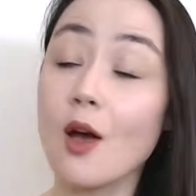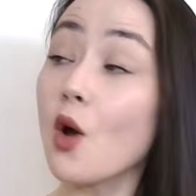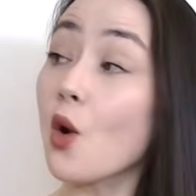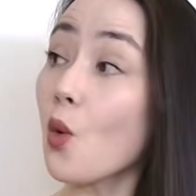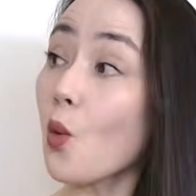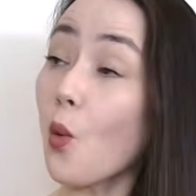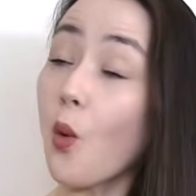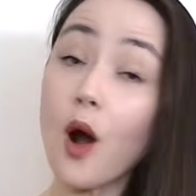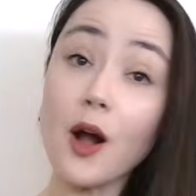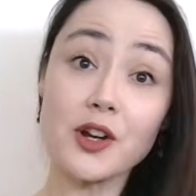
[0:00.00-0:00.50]

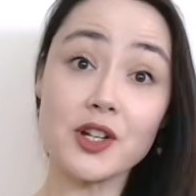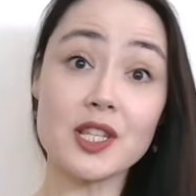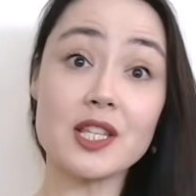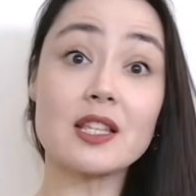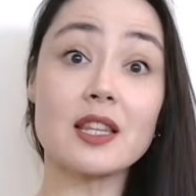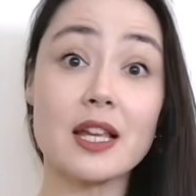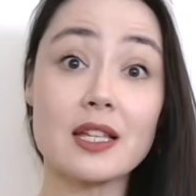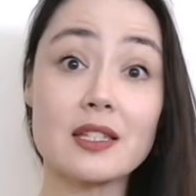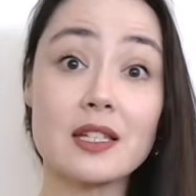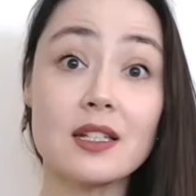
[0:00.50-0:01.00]
Watch this
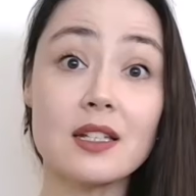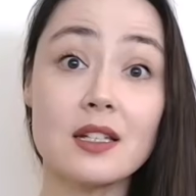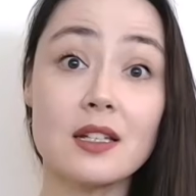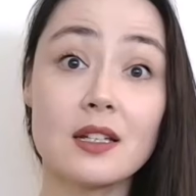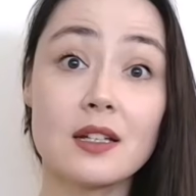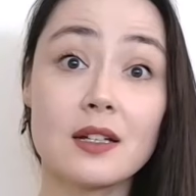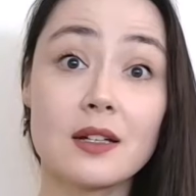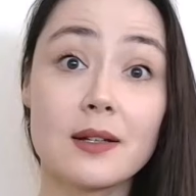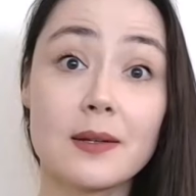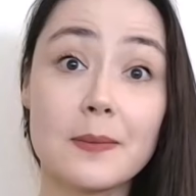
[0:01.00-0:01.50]
lesson,
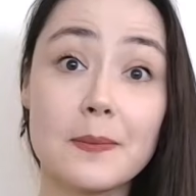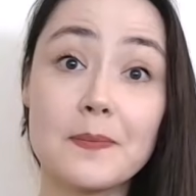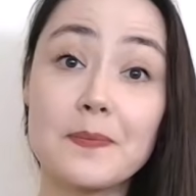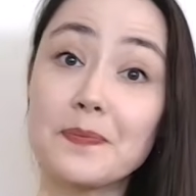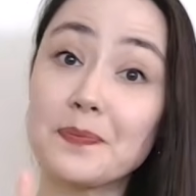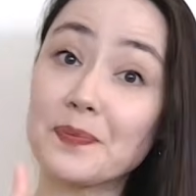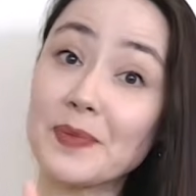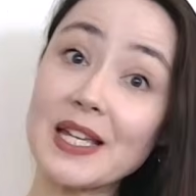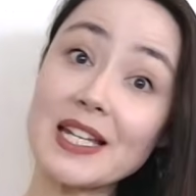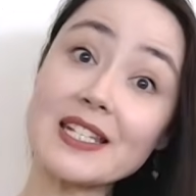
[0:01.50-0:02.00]

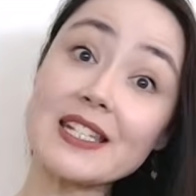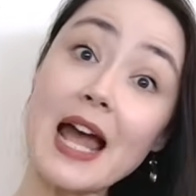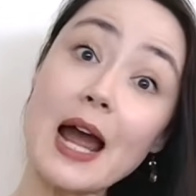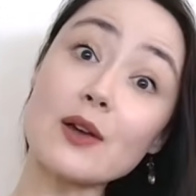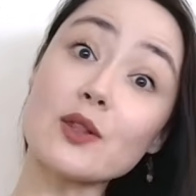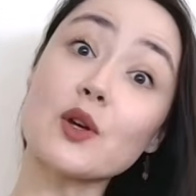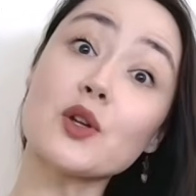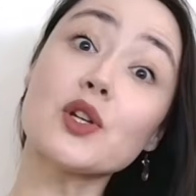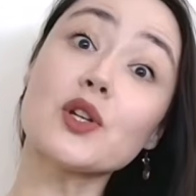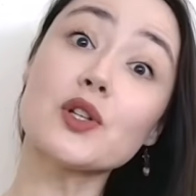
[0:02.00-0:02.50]

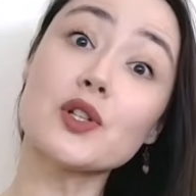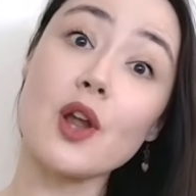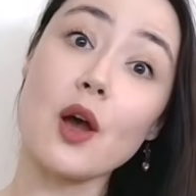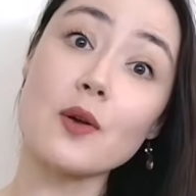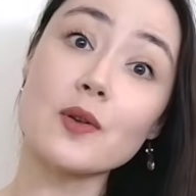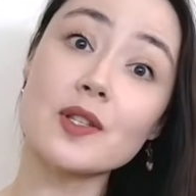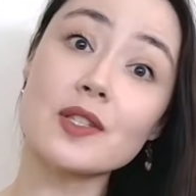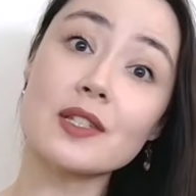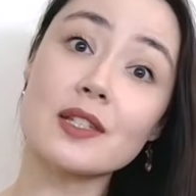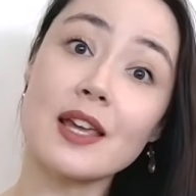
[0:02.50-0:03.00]
download your
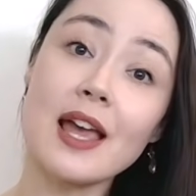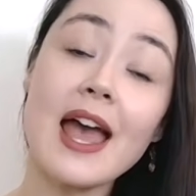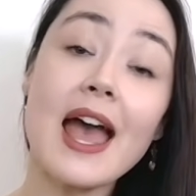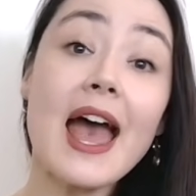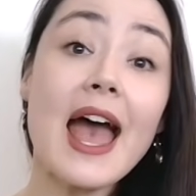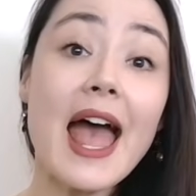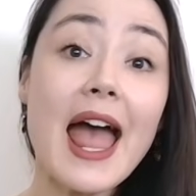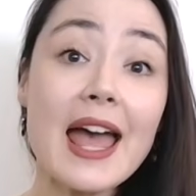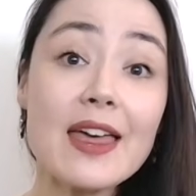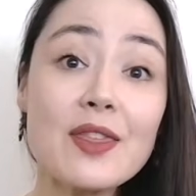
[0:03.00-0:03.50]
notes,
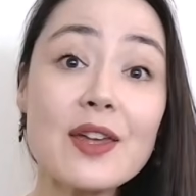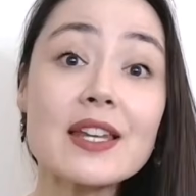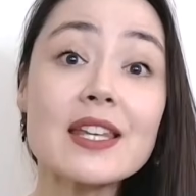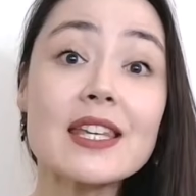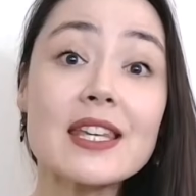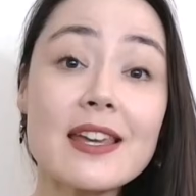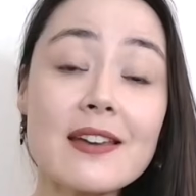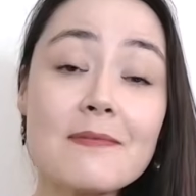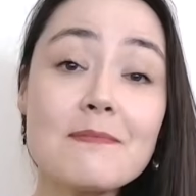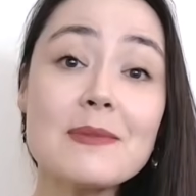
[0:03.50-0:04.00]
and then
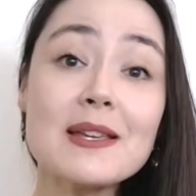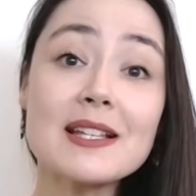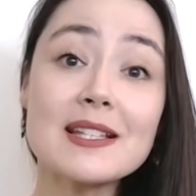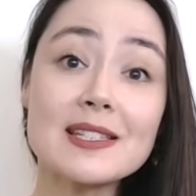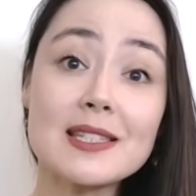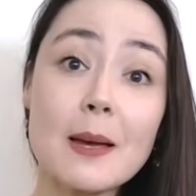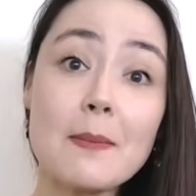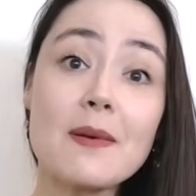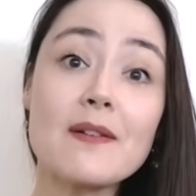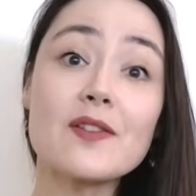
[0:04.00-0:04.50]
give me
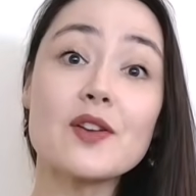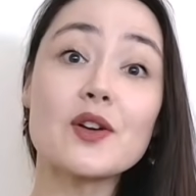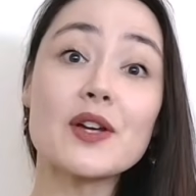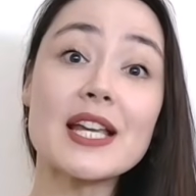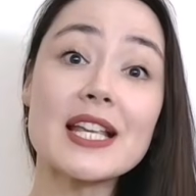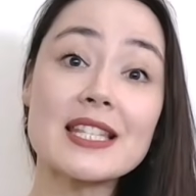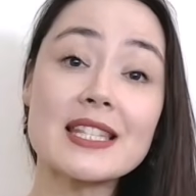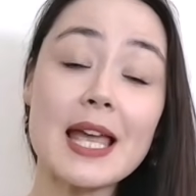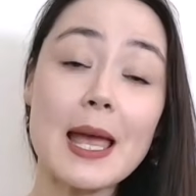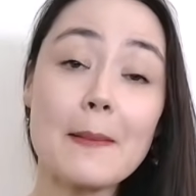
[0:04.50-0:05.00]
some of your
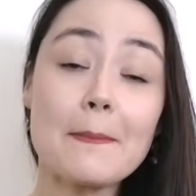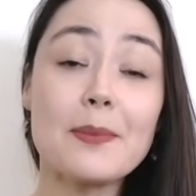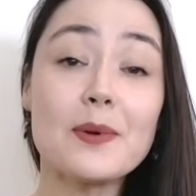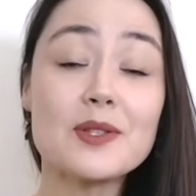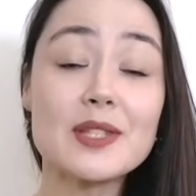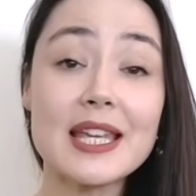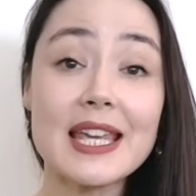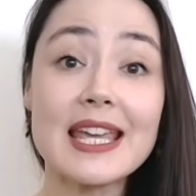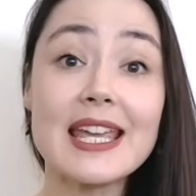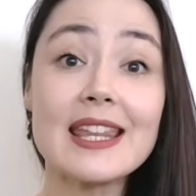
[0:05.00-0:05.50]
examples
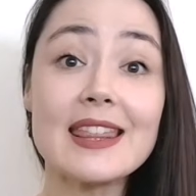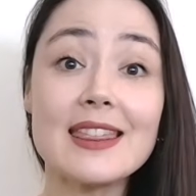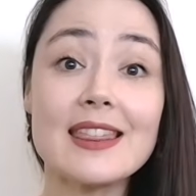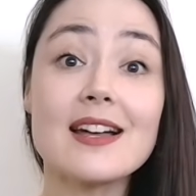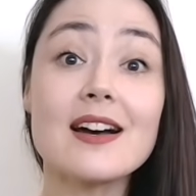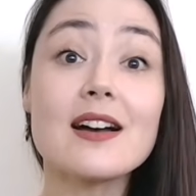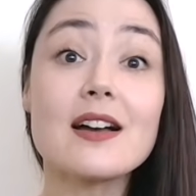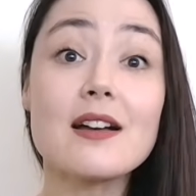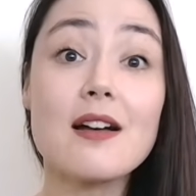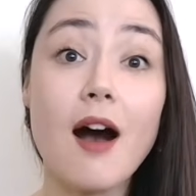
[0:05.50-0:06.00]
in
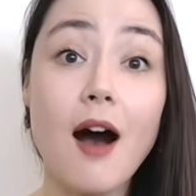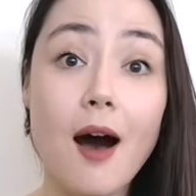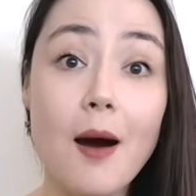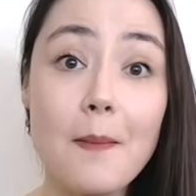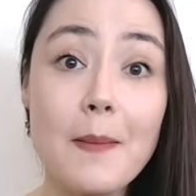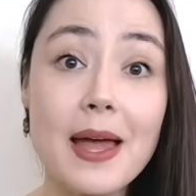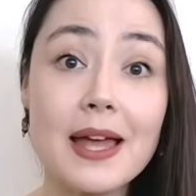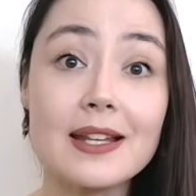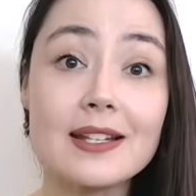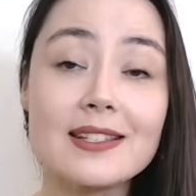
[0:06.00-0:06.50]
the
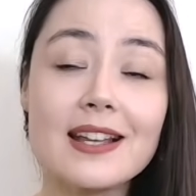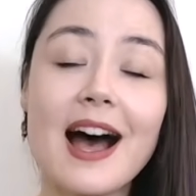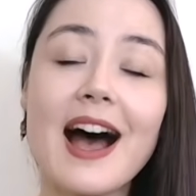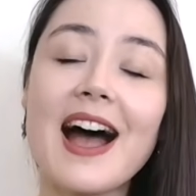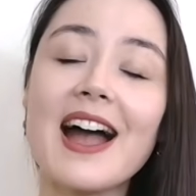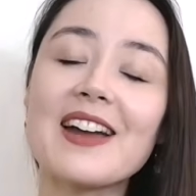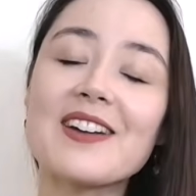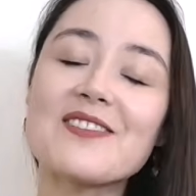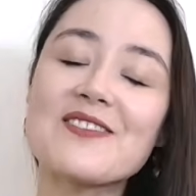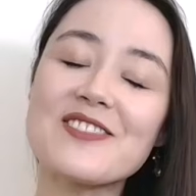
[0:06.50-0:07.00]
comments.
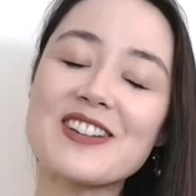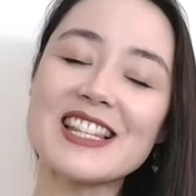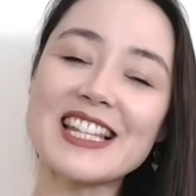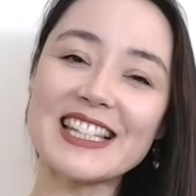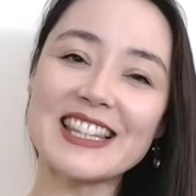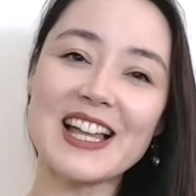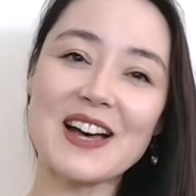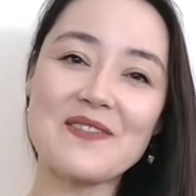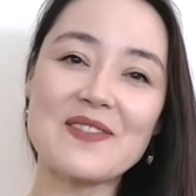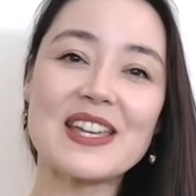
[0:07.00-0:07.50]
I really
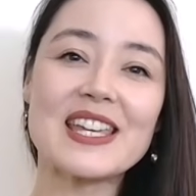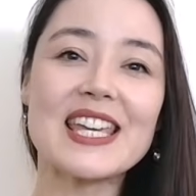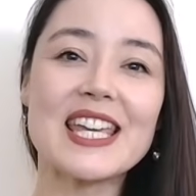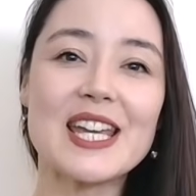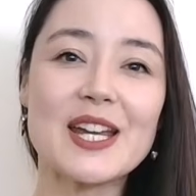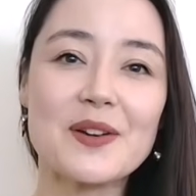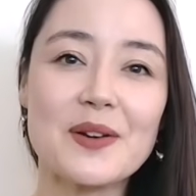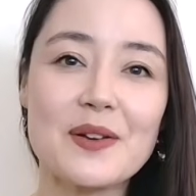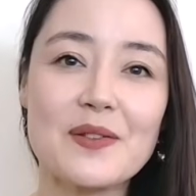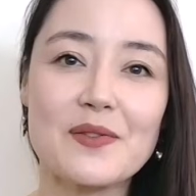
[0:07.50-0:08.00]
love
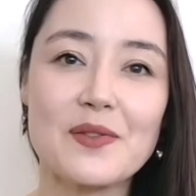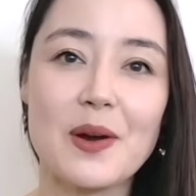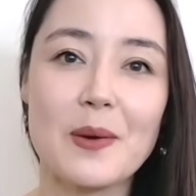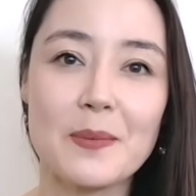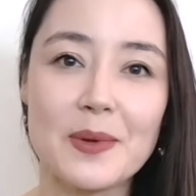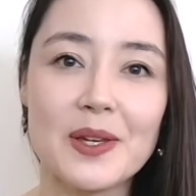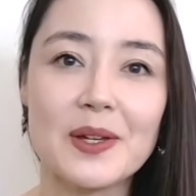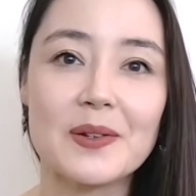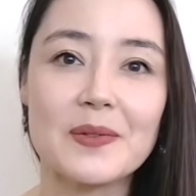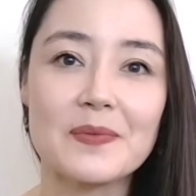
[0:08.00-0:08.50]
hearing from
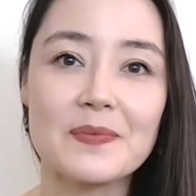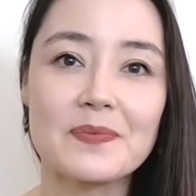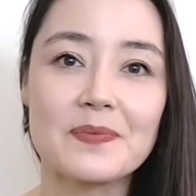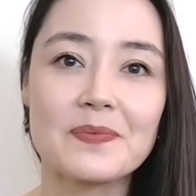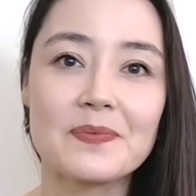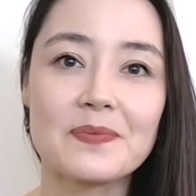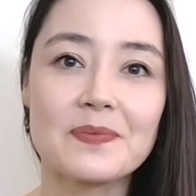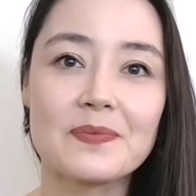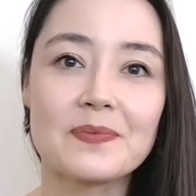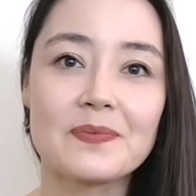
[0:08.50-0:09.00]
you.
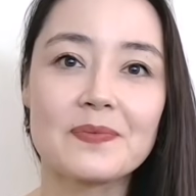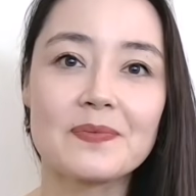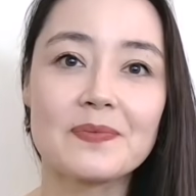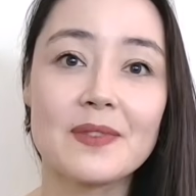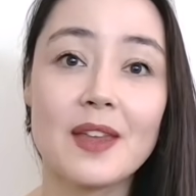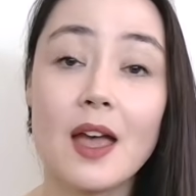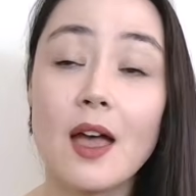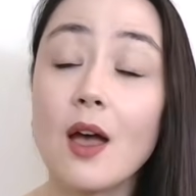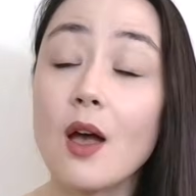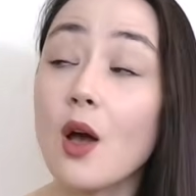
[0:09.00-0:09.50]

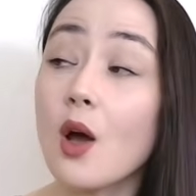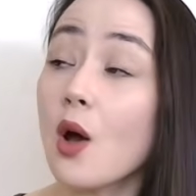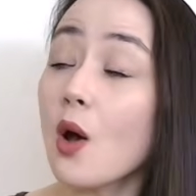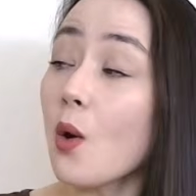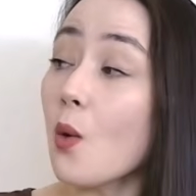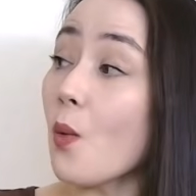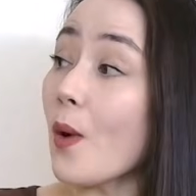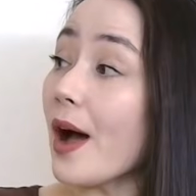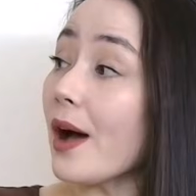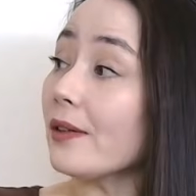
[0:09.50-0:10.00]

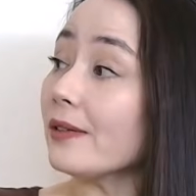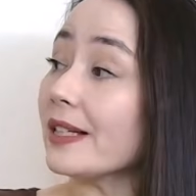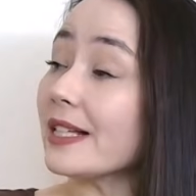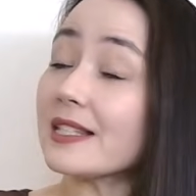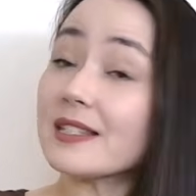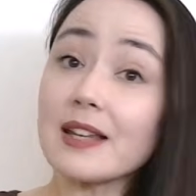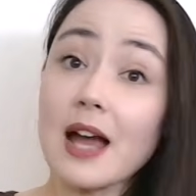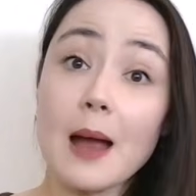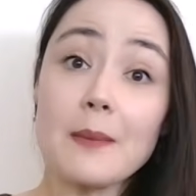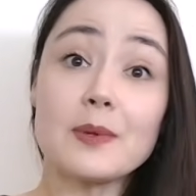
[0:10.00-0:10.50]
Well, it's
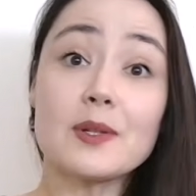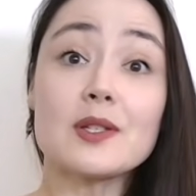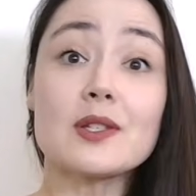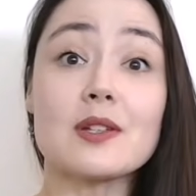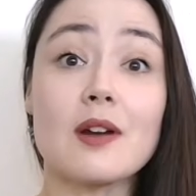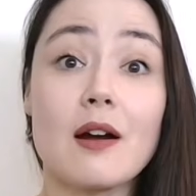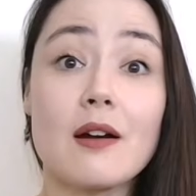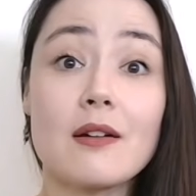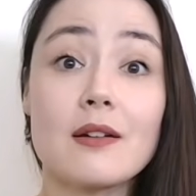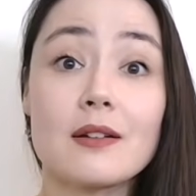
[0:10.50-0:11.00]
time to
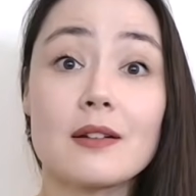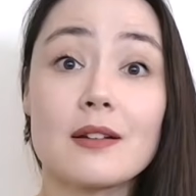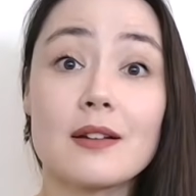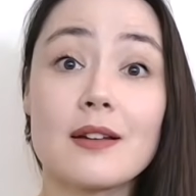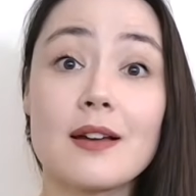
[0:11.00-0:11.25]
start.